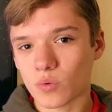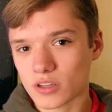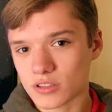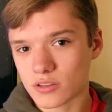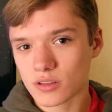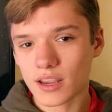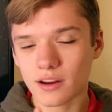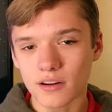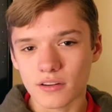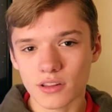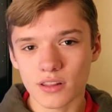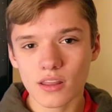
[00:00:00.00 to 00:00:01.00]
one
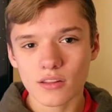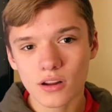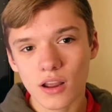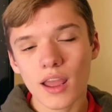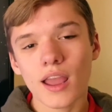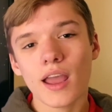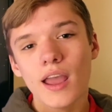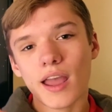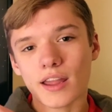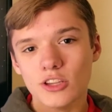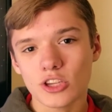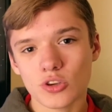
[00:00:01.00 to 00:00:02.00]
carrier to the other,
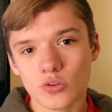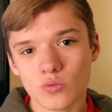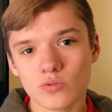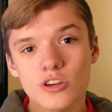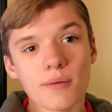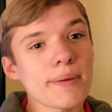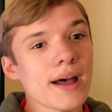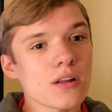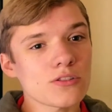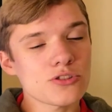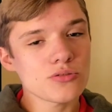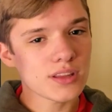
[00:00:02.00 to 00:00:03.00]
and you jump
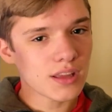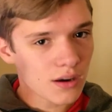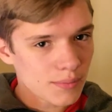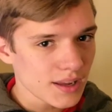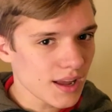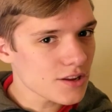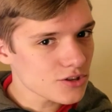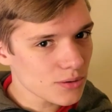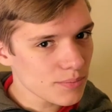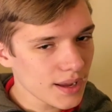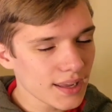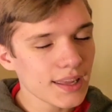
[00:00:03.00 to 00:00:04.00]
out, shoot the enemy, and
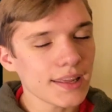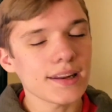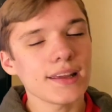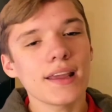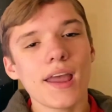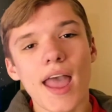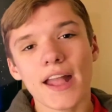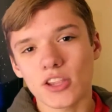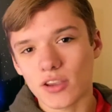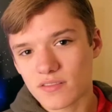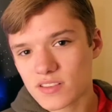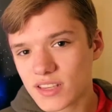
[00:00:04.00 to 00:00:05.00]
jump back in. And
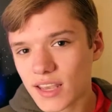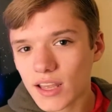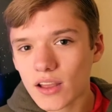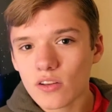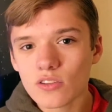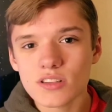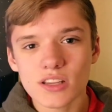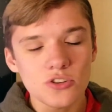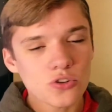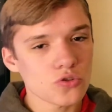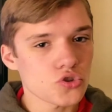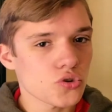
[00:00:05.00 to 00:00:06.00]
you have skills, and
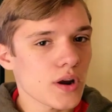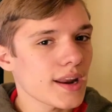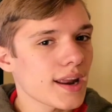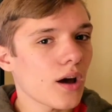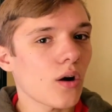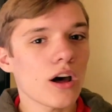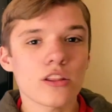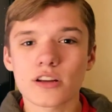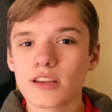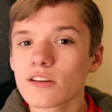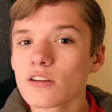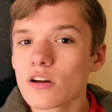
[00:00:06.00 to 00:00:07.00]
you can trade out other
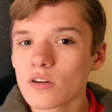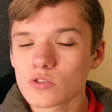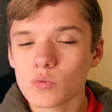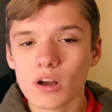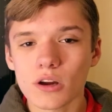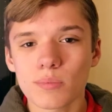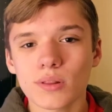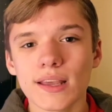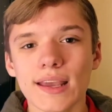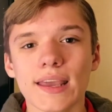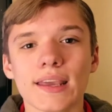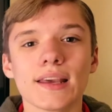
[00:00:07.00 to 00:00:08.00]
heroes while you're
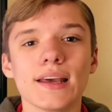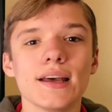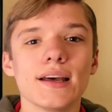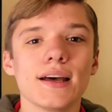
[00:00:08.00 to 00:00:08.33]
playing.